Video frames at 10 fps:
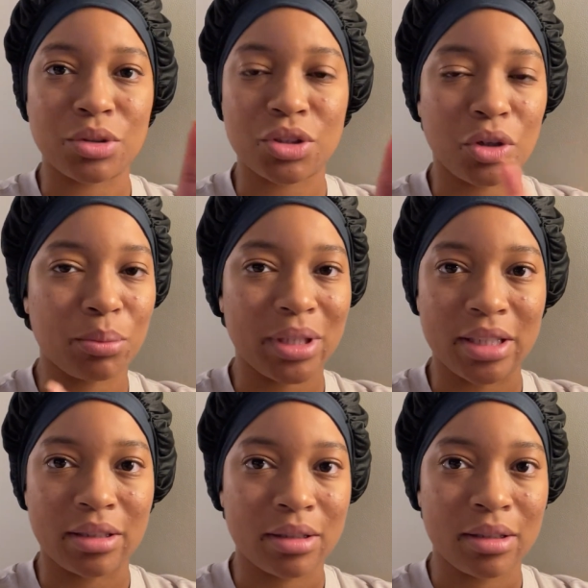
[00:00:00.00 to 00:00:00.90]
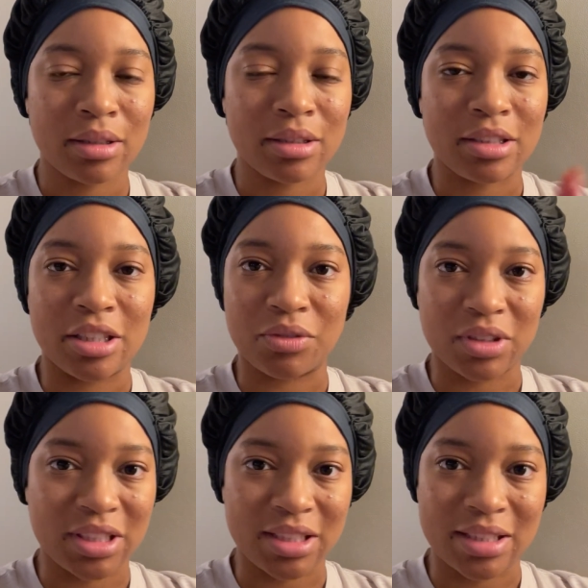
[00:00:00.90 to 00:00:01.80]
So many
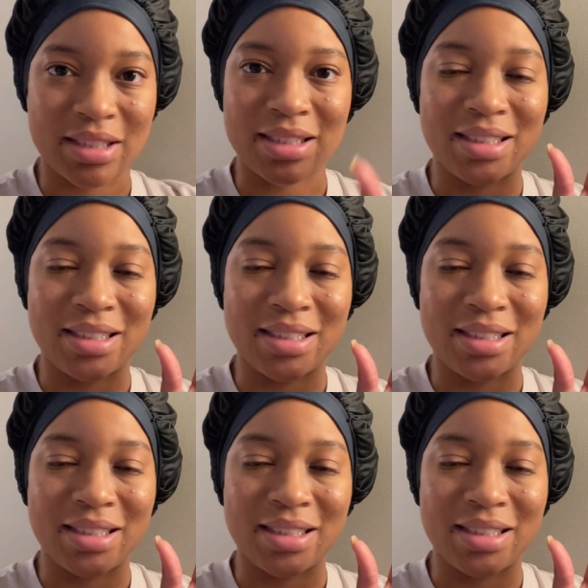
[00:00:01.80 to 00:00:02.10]
differences,